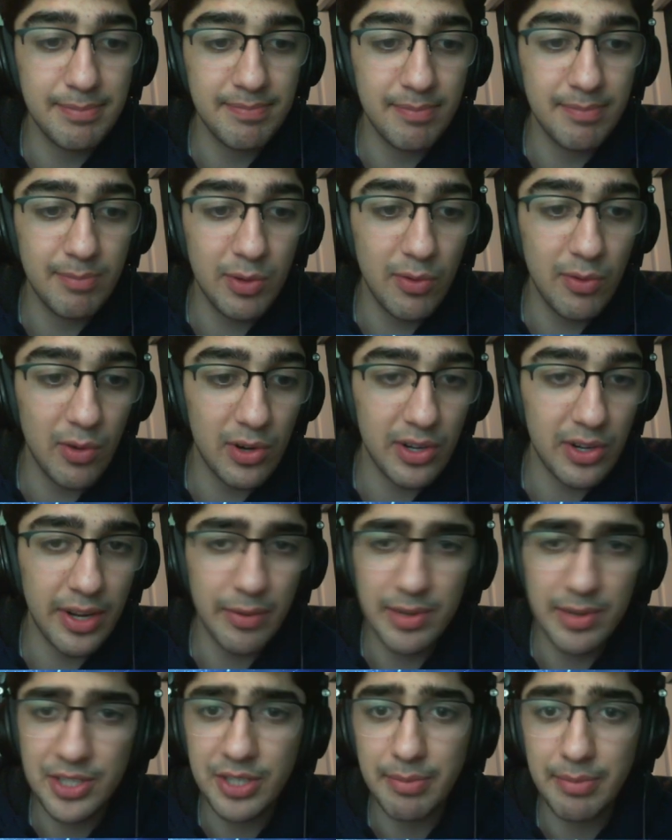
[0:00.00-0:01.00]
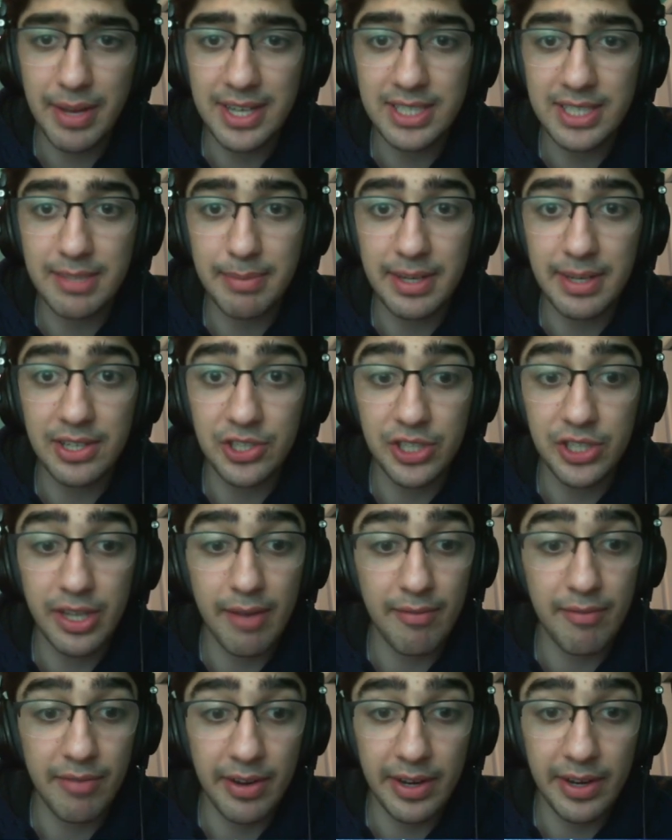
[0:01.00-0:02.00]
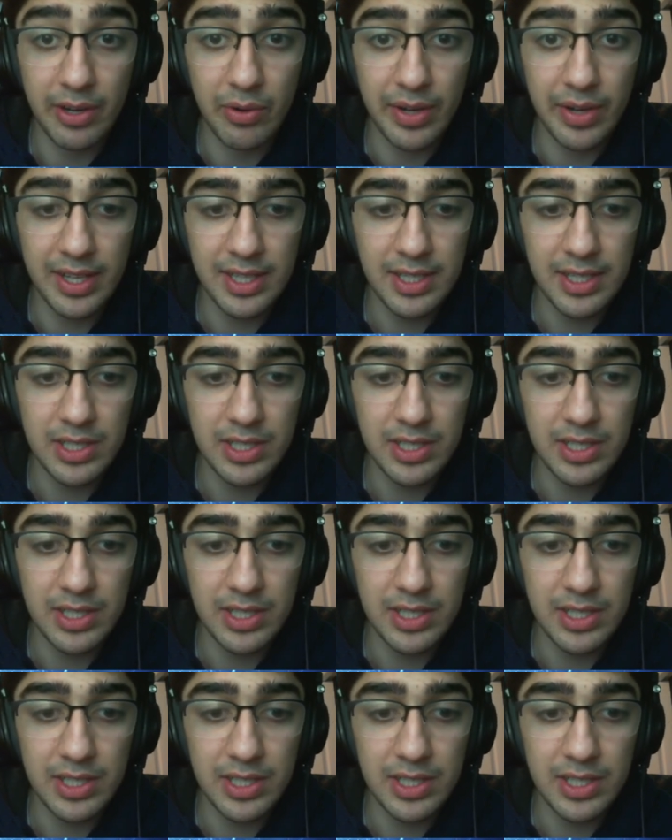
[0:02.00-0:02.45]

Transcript: move order when she managed to beat a GM very quickly.